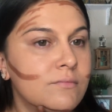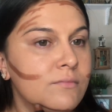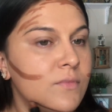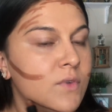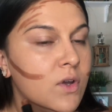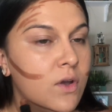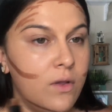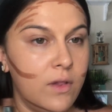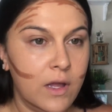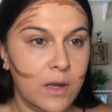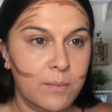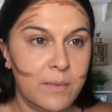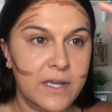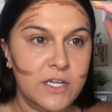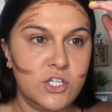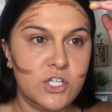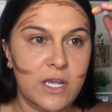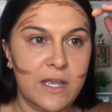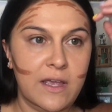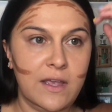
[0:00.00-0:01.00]
Go along my
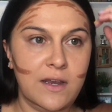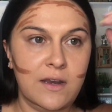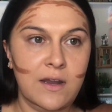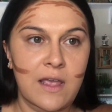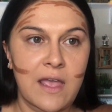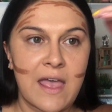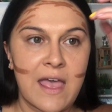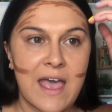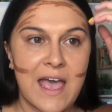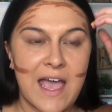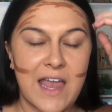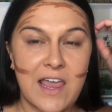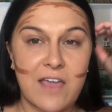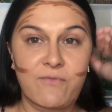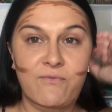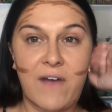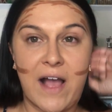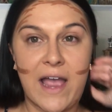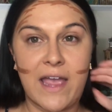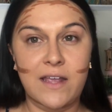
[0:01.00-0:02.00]
chin. And I
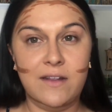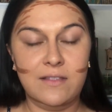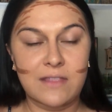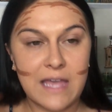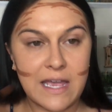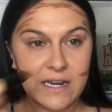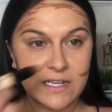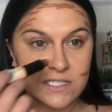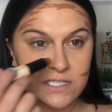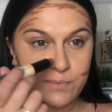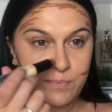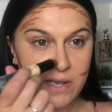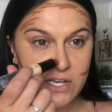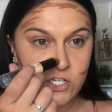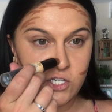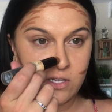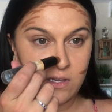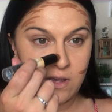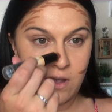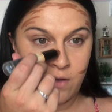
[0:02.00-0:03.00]
find that
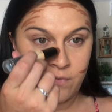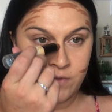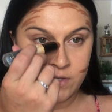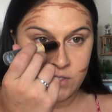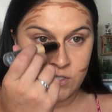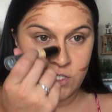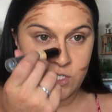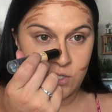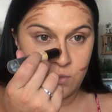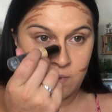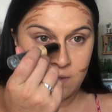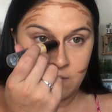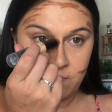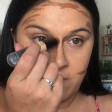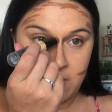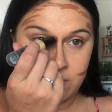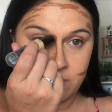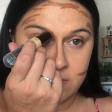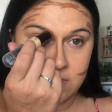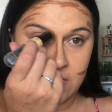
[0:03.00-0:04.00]
especially on this dewy
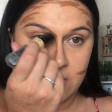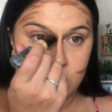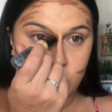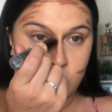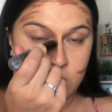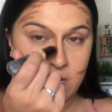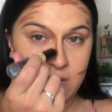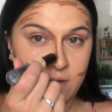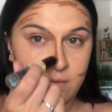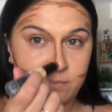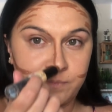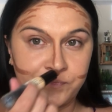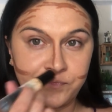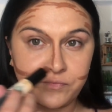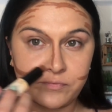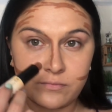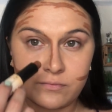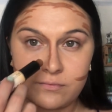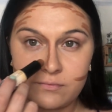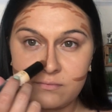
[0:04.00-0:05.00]
foundation
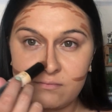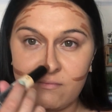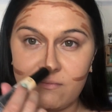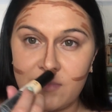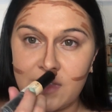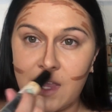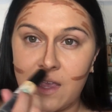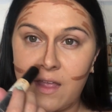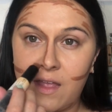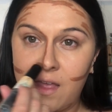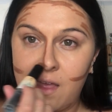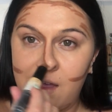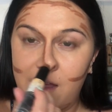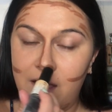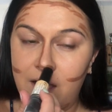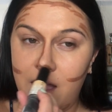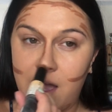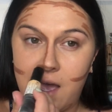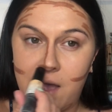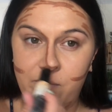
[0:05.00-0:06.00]

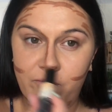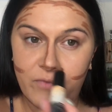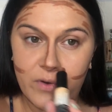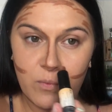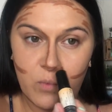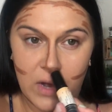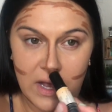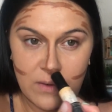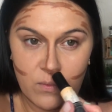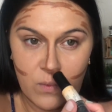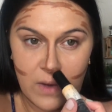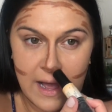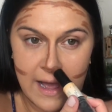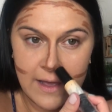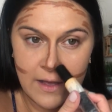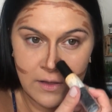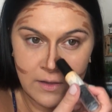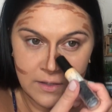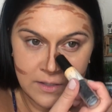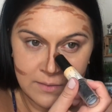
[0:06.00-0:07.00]
from Wet n
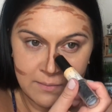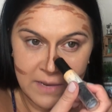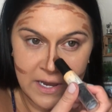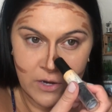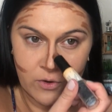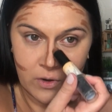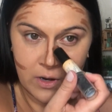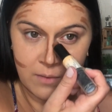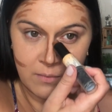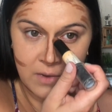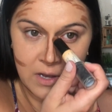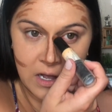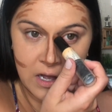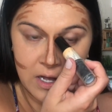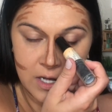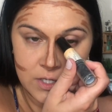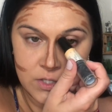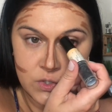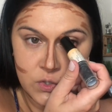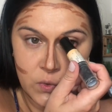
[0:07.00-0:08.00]
Wild, my cream
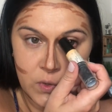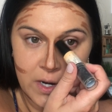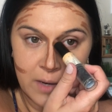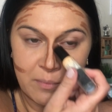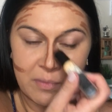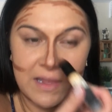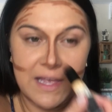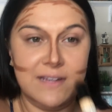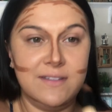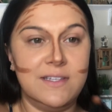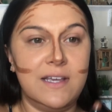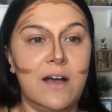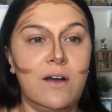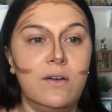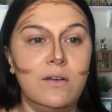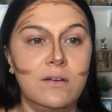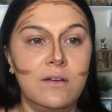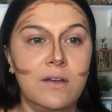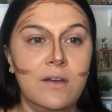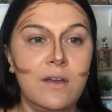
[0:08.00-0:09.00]
contour blends
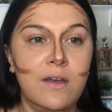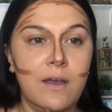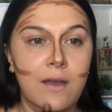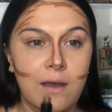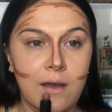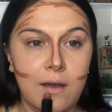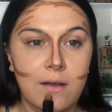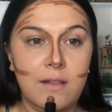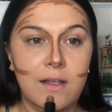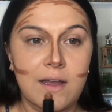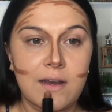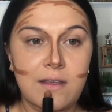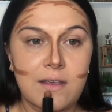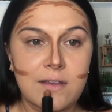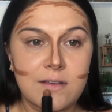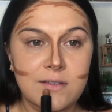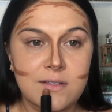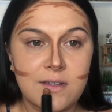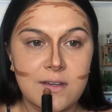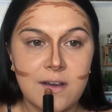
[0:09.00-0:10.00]
out a lot
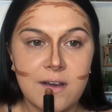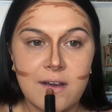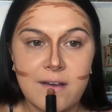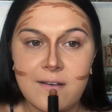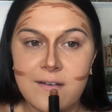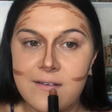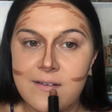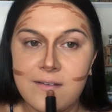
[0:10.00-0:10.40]
easier